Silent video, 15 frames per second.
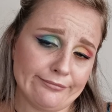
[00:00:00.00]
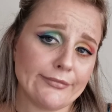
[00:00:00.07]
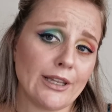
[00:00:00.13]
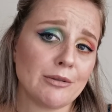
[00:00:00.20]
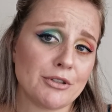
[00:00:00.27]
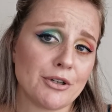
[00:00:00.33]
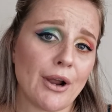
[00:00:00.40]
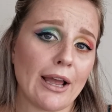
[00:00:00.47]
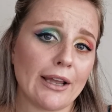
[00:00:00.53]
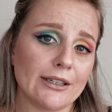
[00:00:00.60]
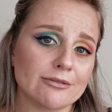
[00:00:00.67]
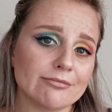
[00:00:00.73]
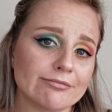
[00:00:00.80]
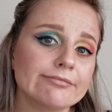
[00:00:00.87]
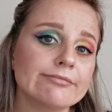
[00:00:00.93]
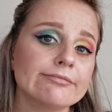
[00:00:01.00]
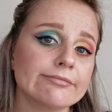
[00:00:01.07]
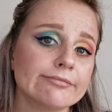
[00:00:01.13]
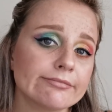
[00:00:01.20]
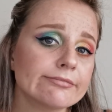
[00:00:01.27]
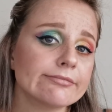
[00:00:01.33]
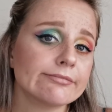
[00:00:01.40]
I'm trying.
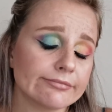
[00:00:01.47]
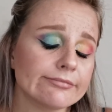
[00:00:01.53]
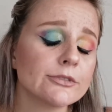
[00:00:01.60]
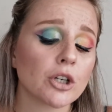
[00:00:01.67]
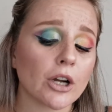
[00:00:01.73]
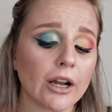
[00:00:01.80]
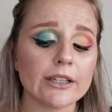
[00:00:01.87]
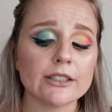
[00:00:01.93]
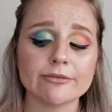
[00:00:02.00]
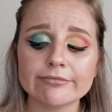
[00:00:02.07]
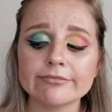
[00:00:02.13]
I'm trying.